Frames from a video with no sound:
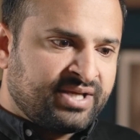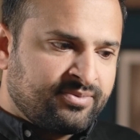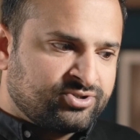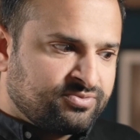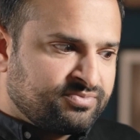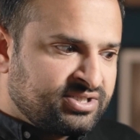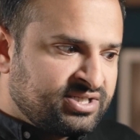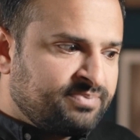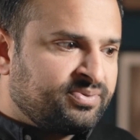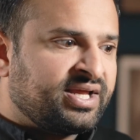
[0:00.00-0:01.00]
able to
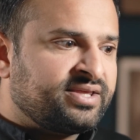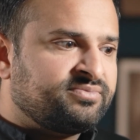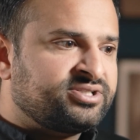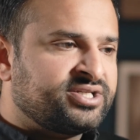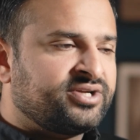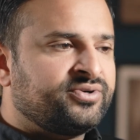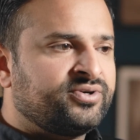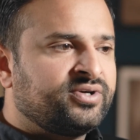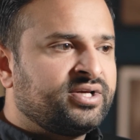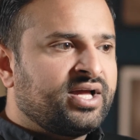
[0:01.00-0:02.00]
manipulate the
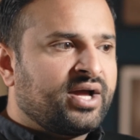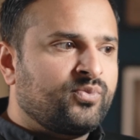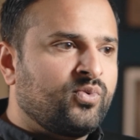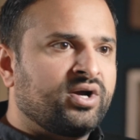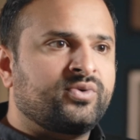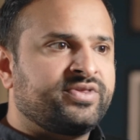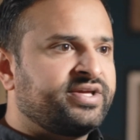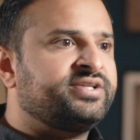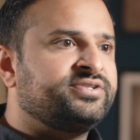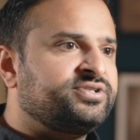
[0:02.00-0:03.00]
material and work with it
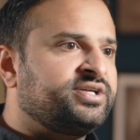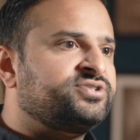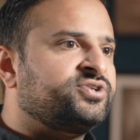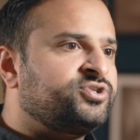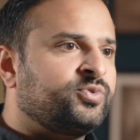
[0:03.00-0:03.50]
in such a